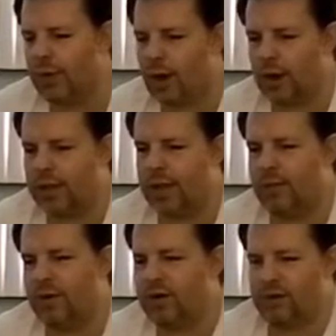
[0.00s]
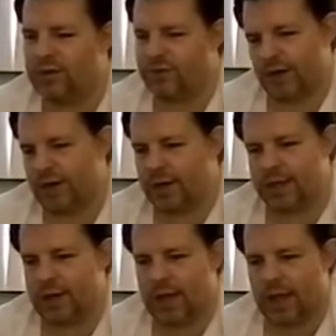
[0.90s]
card game a little differently
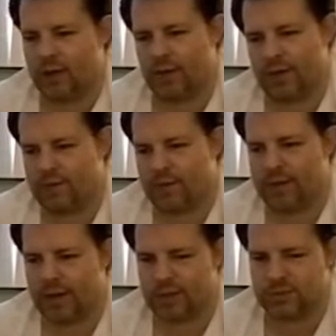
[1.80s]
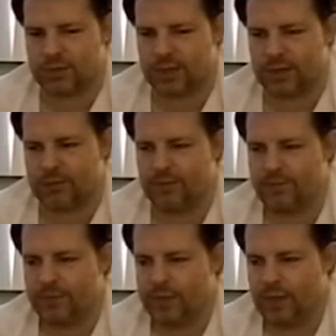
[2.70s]
than how everybody else played it.
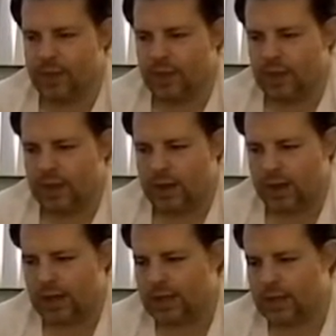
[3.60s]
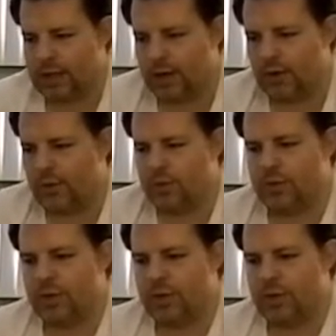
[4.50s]
Like, you know,